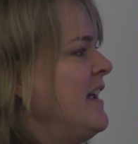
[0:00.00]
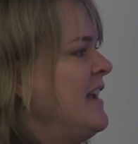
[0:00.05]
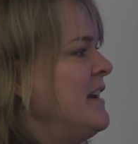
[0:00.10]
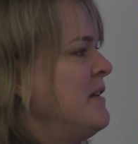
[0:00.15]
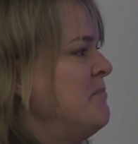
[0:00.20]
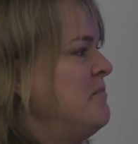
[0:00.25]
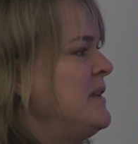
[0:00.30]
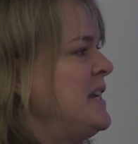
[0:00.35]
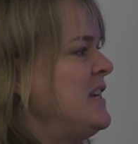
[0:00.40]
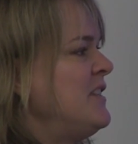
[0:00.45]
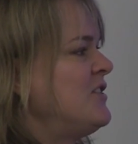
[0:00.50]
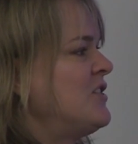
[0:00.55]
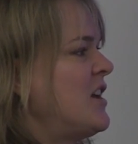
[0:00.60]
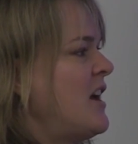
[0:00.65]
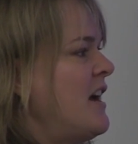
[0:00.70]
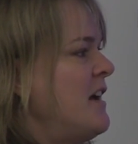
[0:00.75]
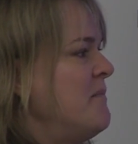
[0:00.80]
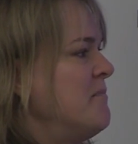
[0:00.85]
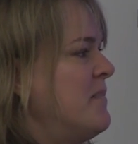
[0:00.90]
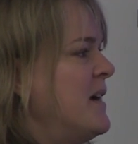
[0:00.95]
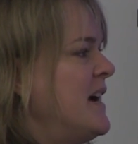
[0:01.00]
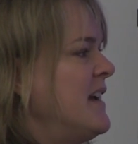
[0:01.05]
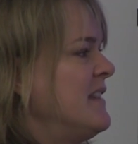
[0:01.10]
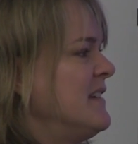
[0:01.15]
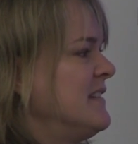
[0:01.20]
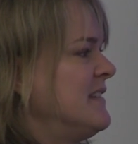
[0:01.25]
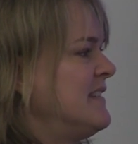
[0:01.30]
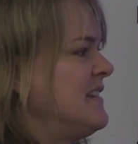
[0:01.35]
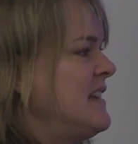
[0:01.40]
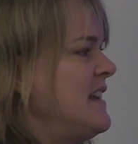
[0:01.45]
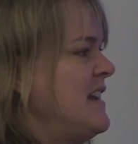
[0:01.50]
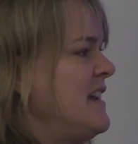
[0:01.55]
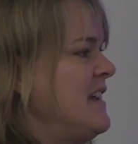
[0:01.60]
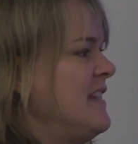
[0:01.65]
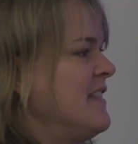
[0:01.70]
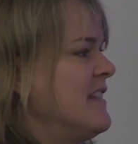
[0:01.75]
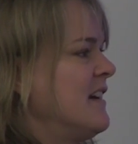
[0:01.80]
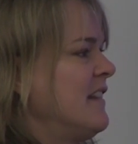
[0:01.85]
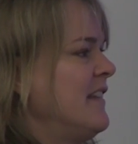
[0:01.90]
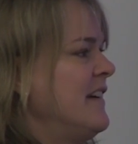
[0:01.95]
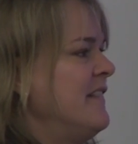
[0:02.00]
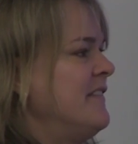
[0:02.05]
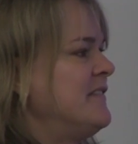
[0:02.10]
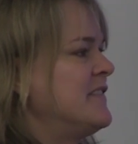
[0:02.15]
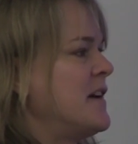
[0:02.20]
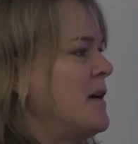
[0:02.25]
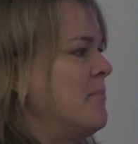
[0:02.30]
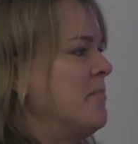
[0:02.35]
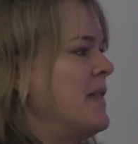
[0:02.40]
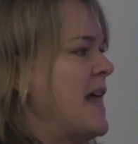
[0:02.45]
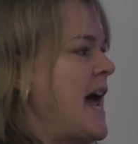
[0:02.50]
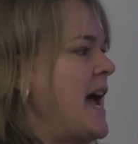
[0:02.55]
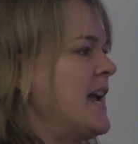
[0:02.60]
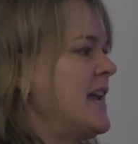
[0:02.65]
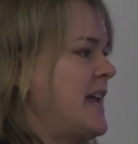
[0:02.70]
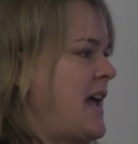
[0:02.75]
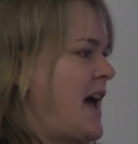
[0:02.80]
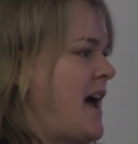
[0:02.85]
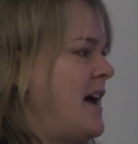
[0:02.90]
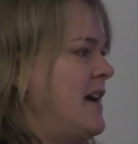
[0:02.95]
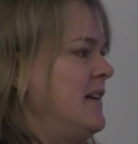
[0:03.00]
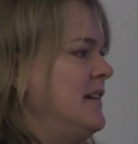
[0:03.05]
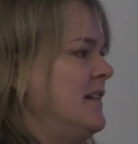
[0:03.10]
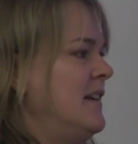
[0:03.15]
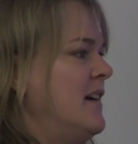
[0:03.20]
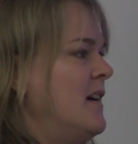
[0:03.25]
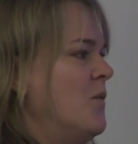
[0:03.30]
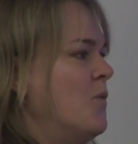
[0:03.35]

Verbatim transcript: in a beach hut by the sea, there lived a black cat,